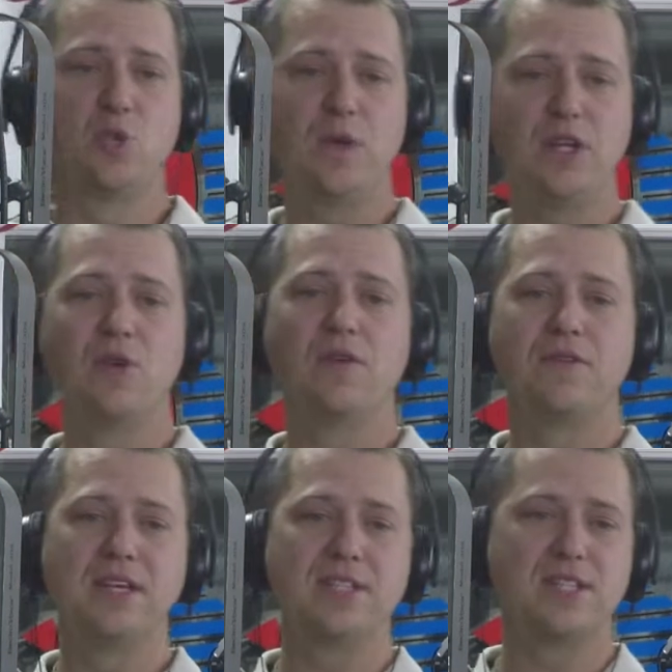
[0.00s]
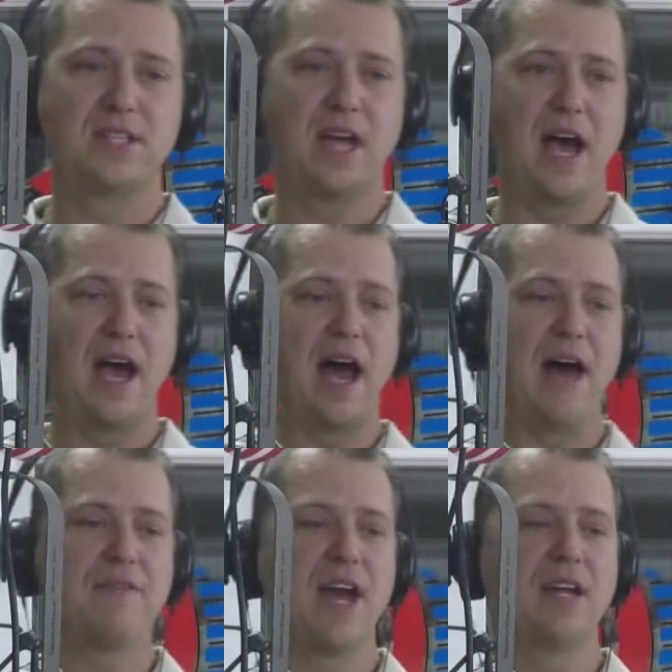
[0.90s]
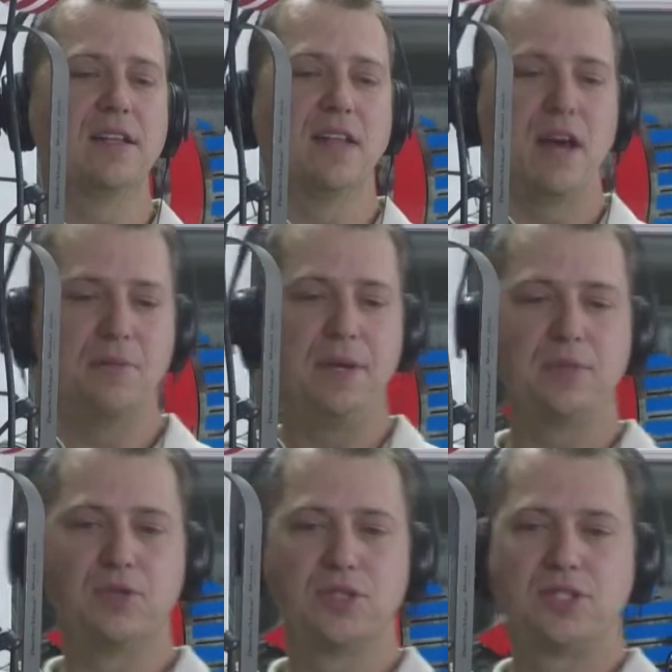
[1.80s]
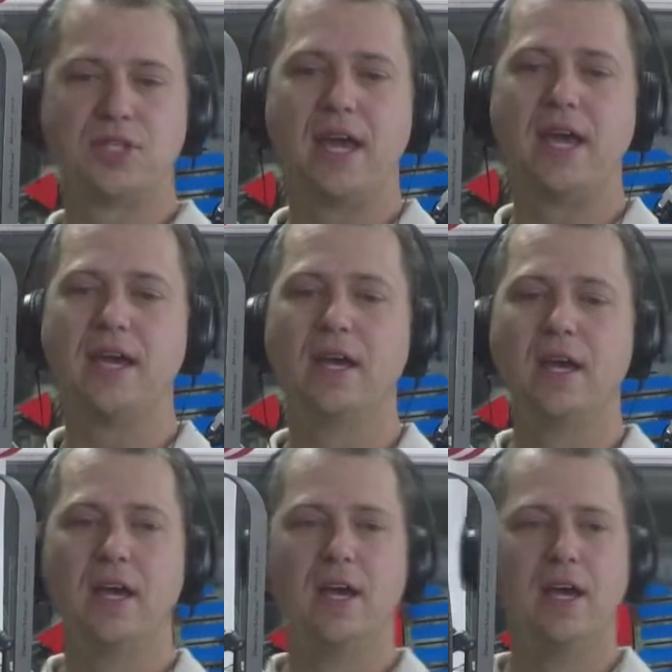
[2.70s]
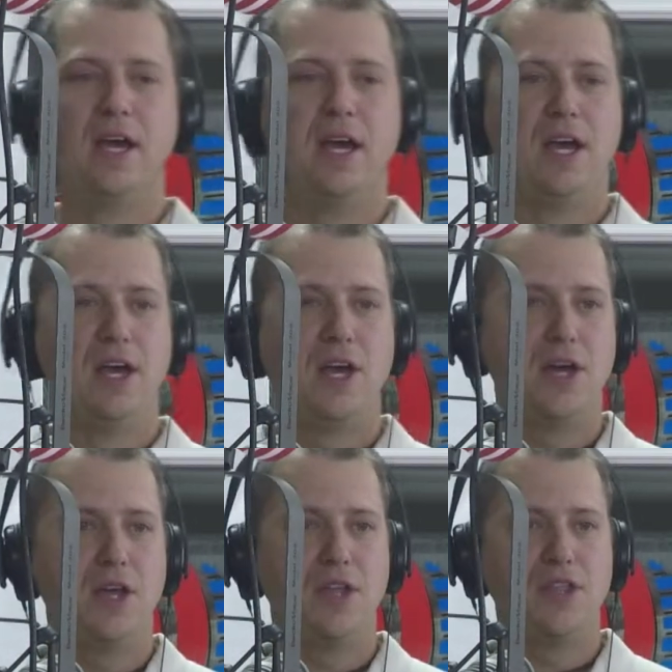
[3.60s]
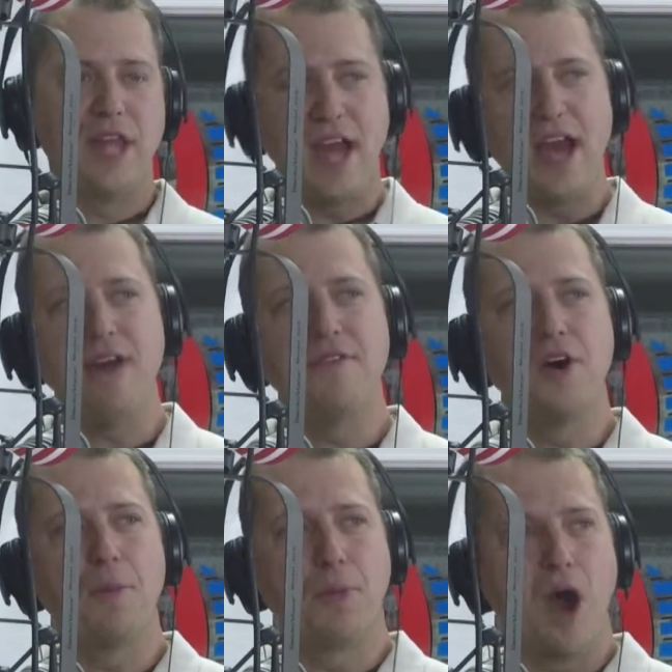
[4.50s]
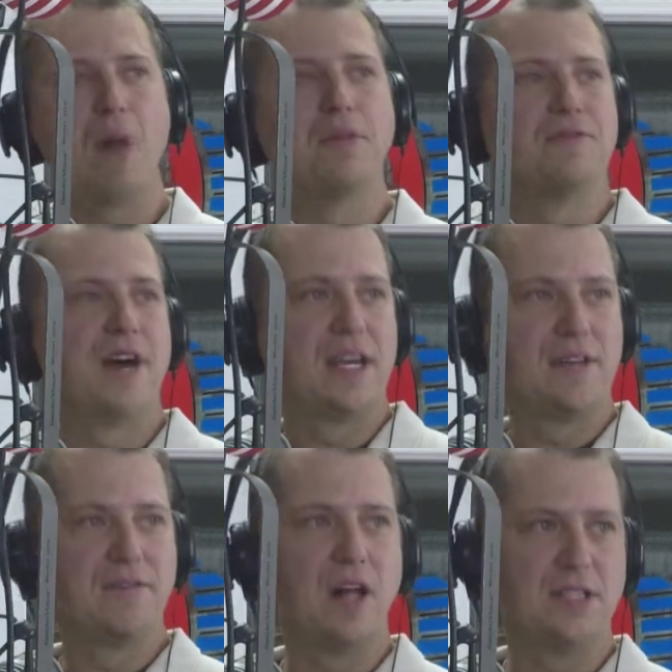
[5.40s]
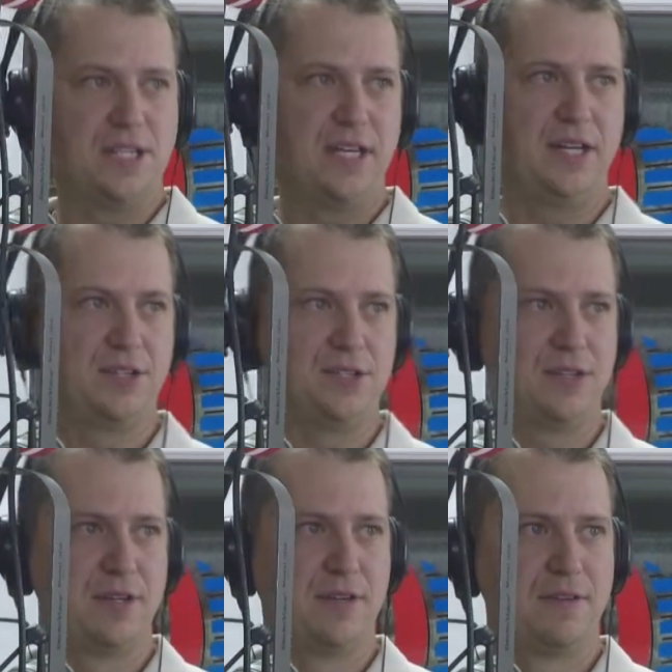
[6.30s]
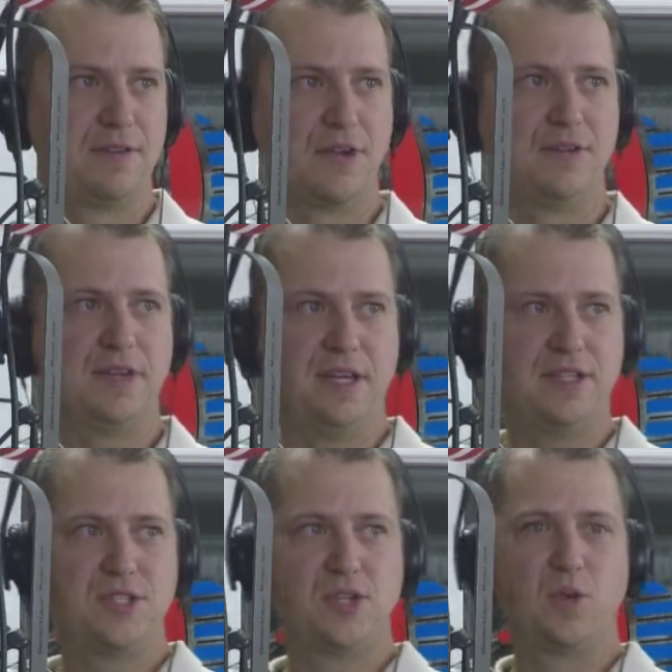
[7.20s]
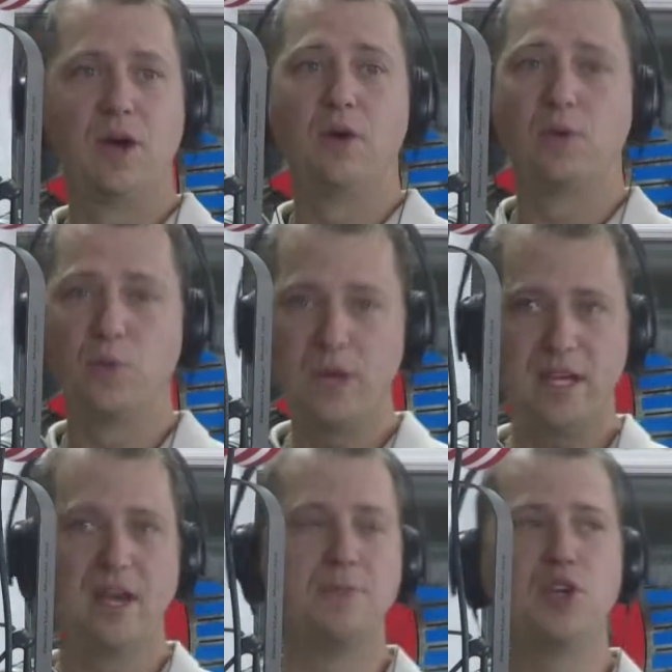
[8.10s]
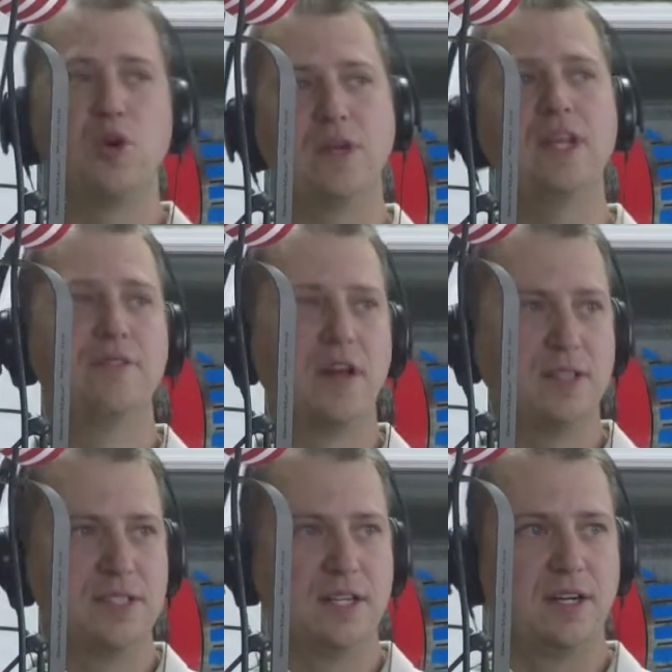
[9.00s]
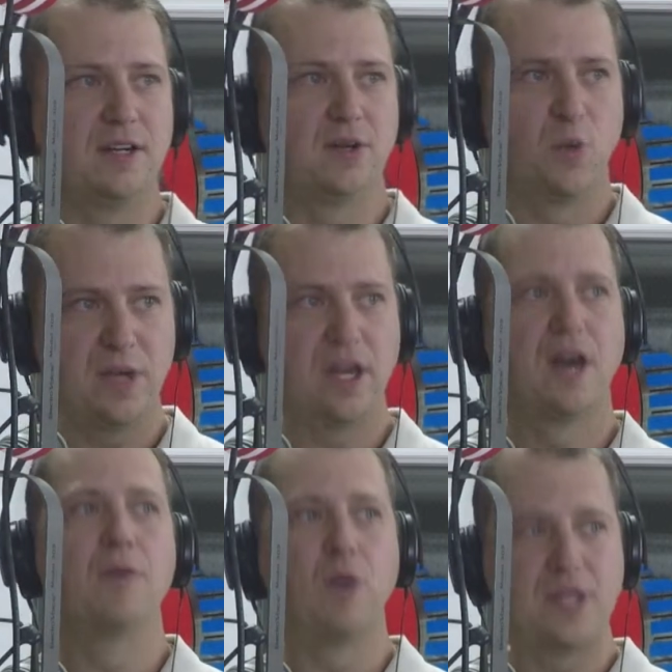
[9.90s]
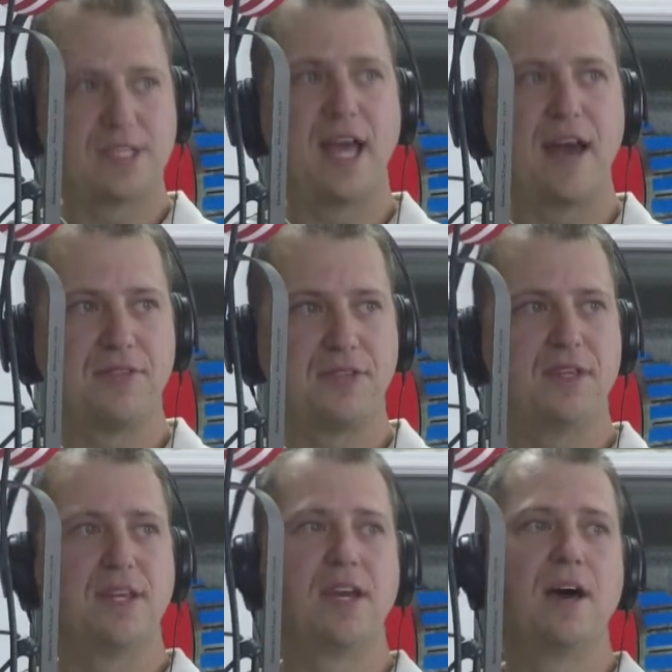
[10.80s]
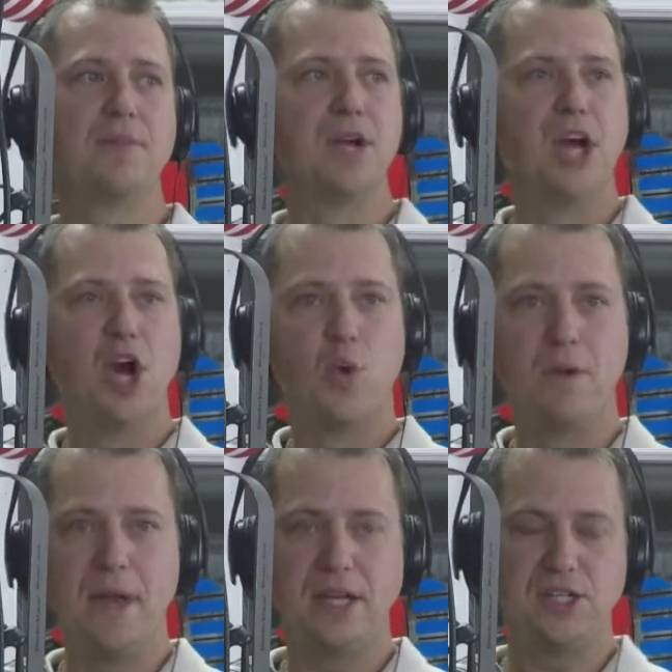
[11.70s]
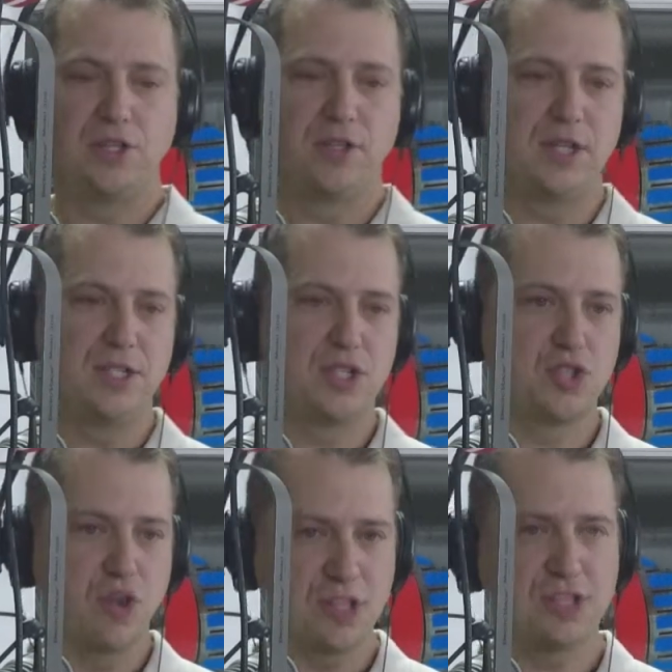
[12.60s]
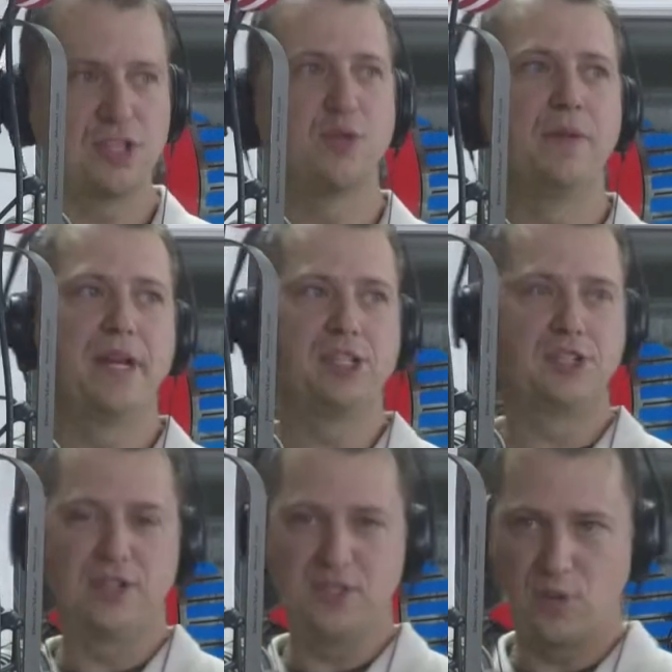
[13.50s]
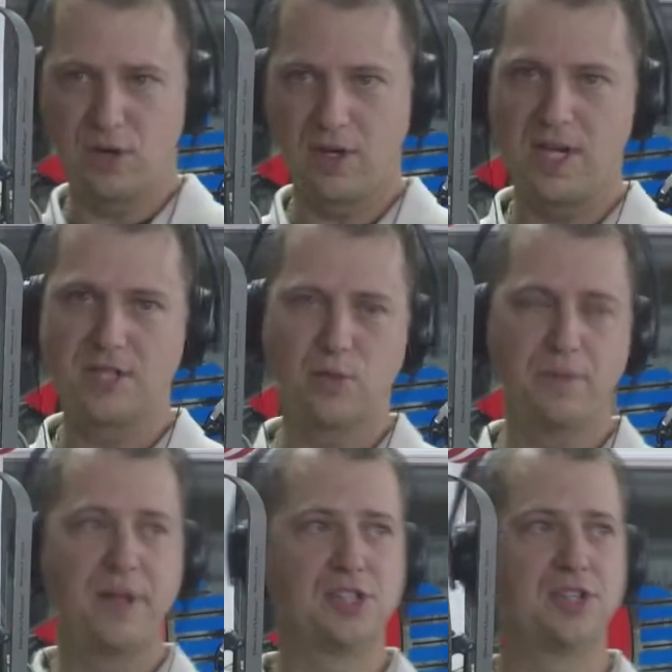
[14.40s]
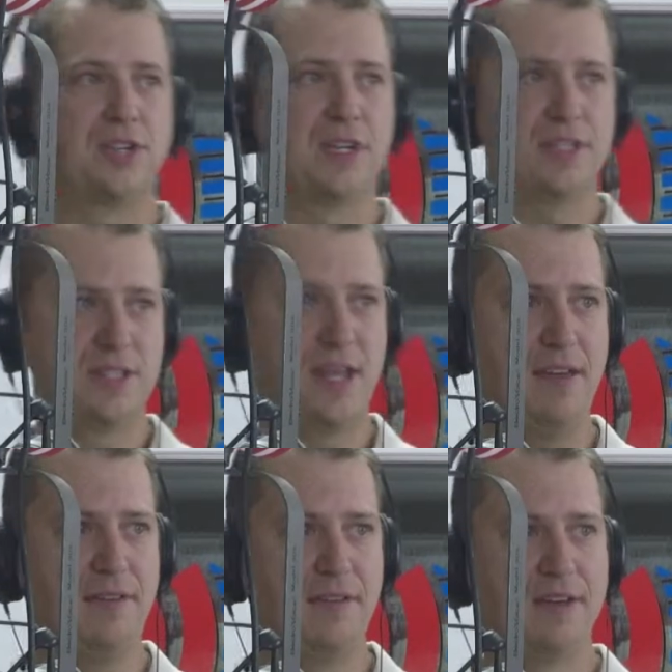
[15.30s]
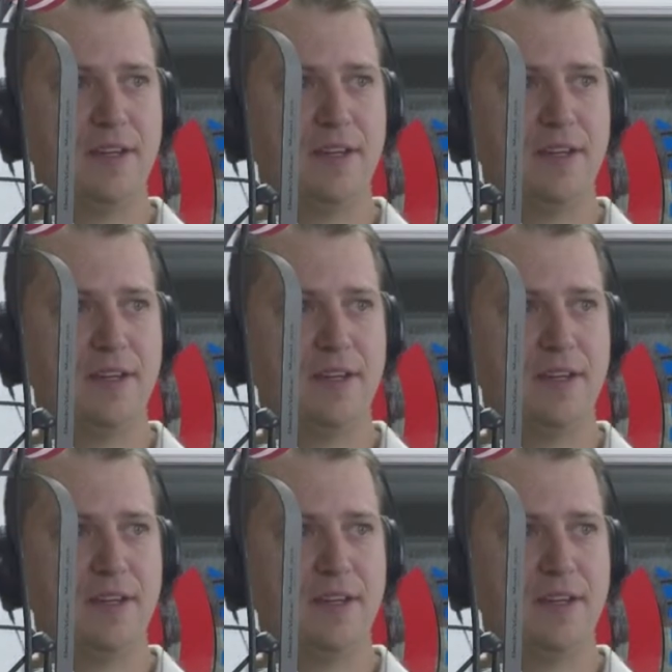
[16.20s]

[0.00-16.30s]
when we do events, I've gotten a lot of people to say they have a problem finding volunteers for events. Well, when we come, you don't need a volunteer. We come, we staff the thing up, right. We make sure that it's structured, we make sure that it's organized, and we make sure that it's safe.